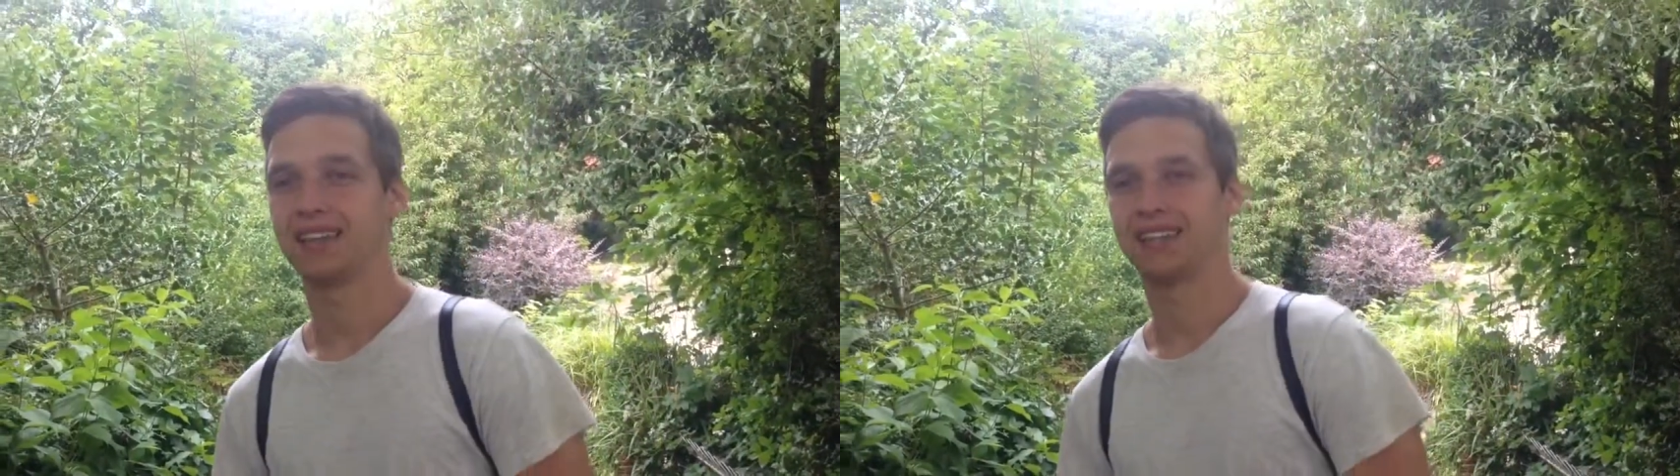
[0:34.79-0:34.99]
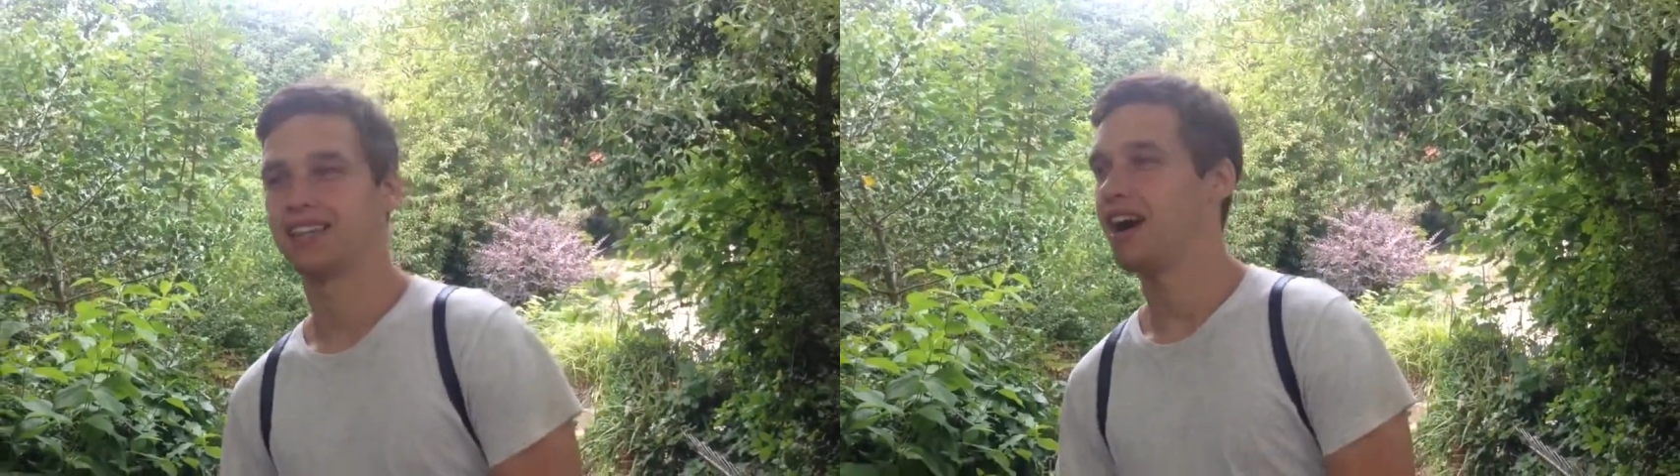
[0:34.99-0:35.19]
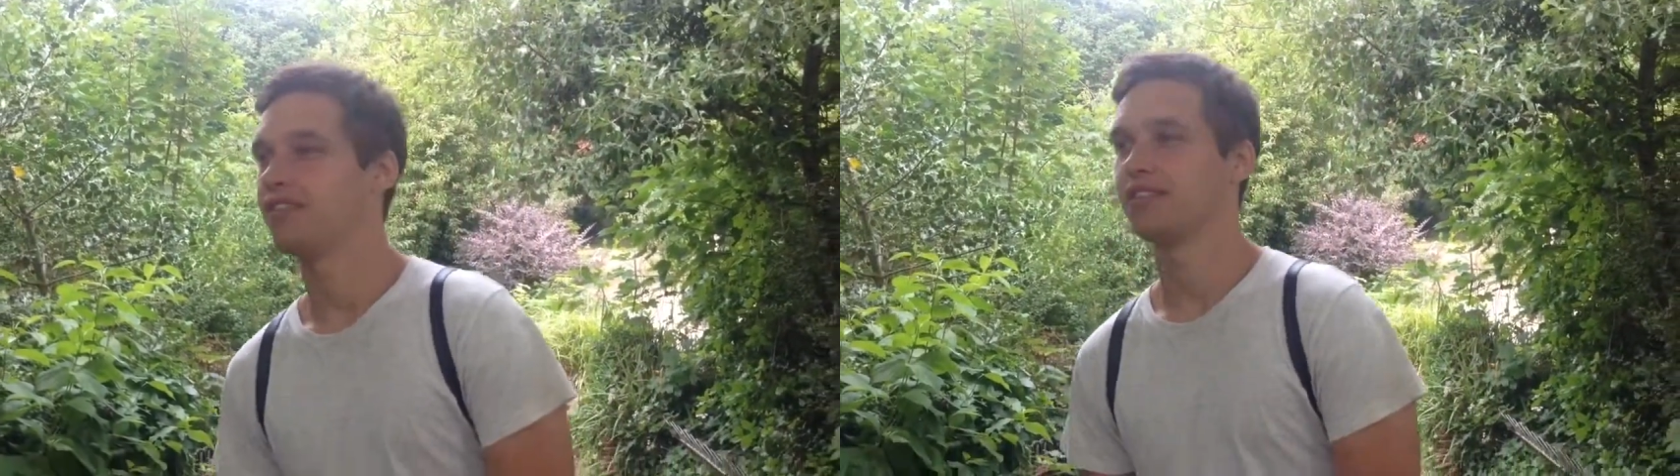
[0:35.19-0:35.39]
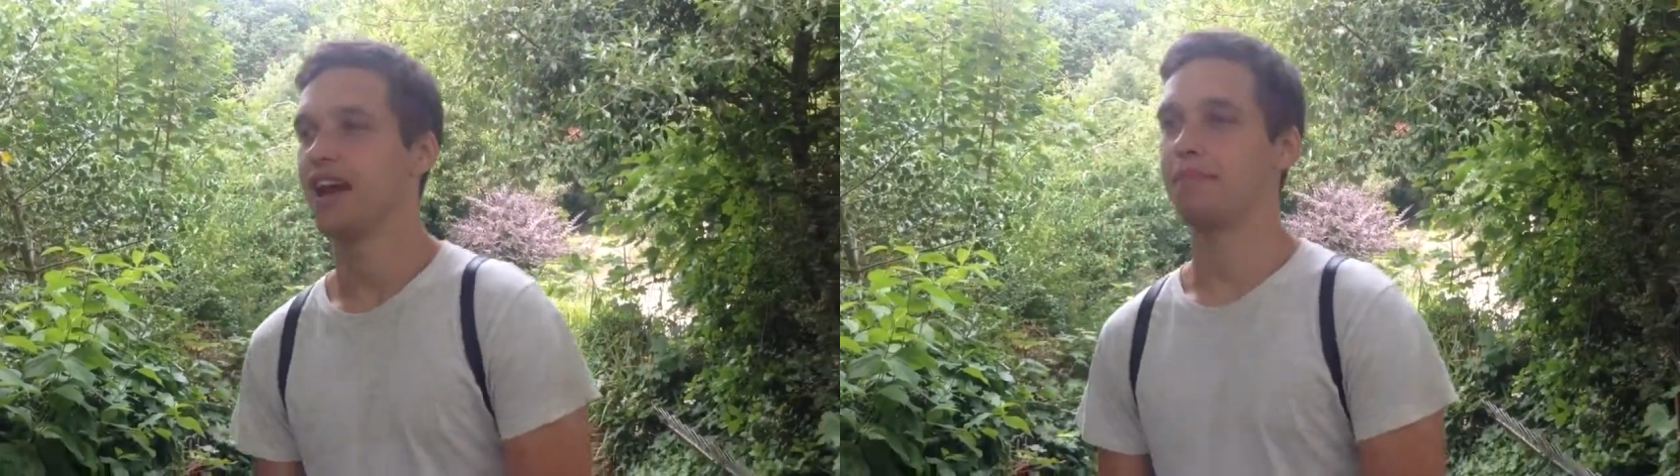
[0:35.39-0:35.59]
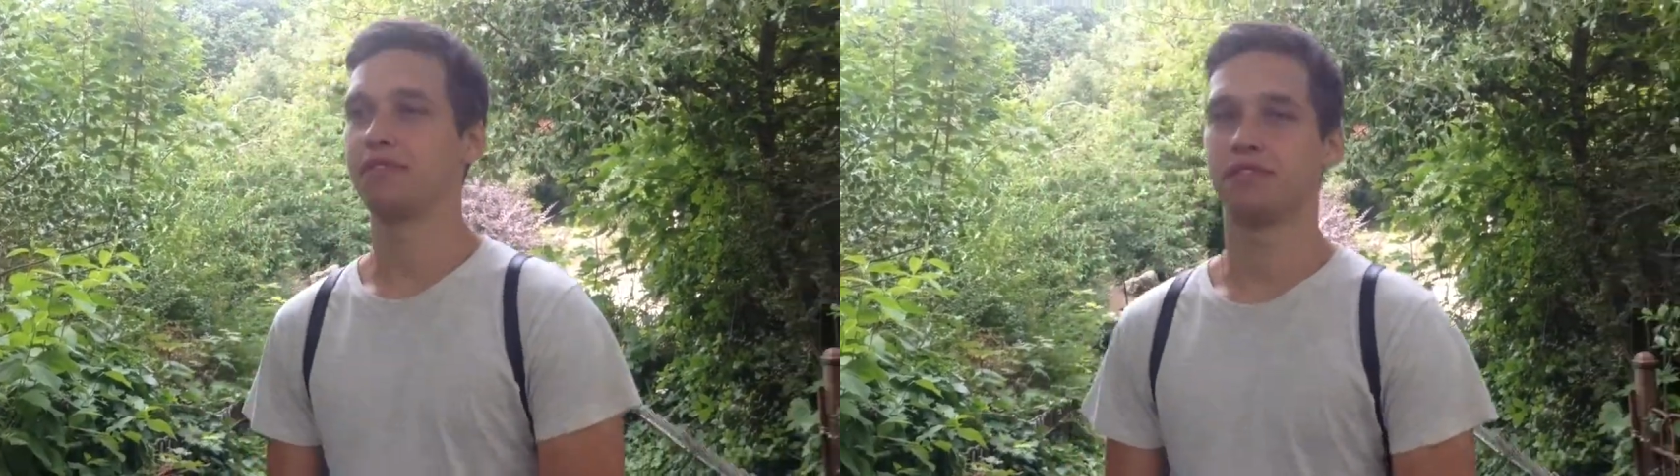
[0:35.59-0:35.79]
this is how it
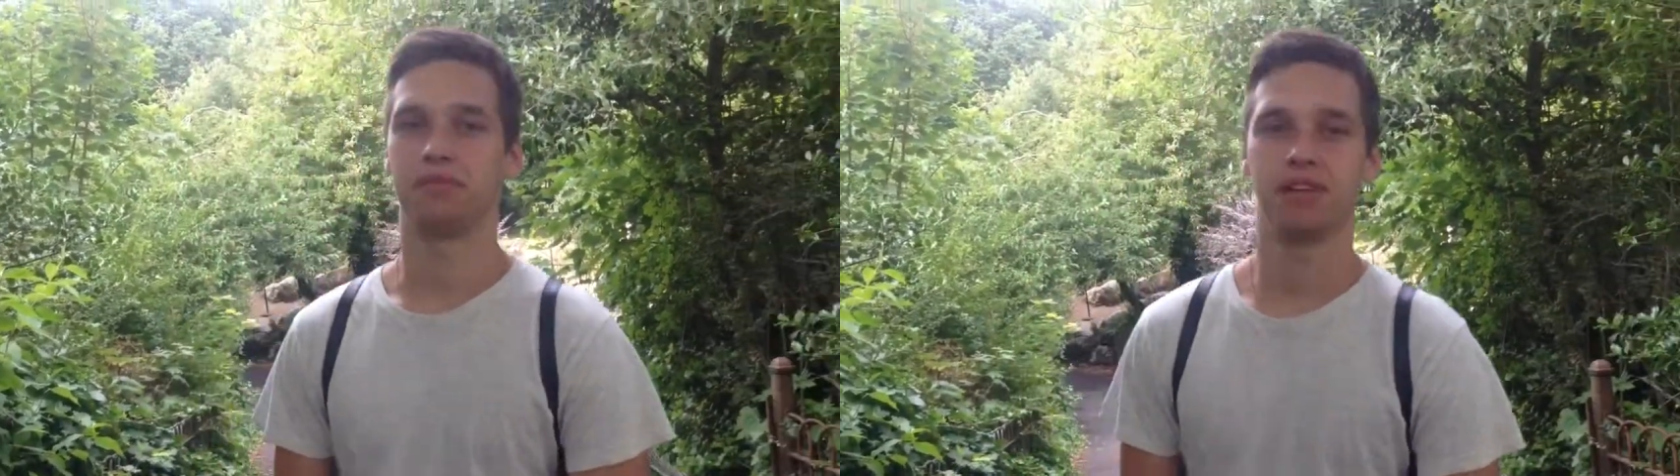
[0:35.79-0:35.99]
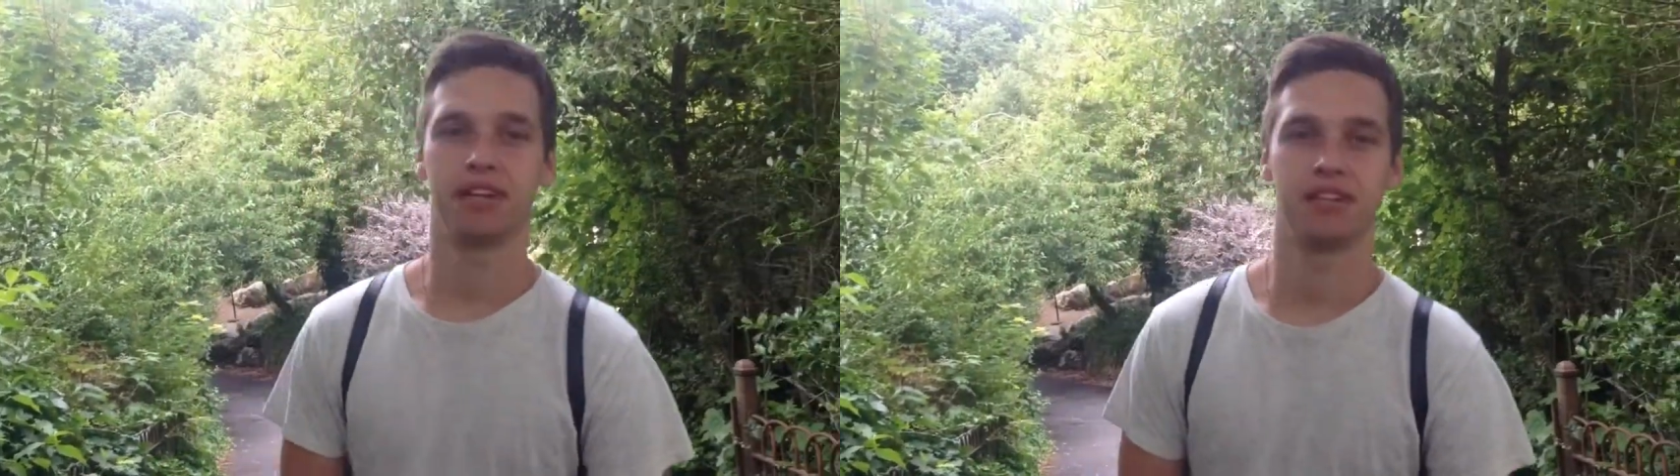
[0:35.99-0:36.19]
happened for me.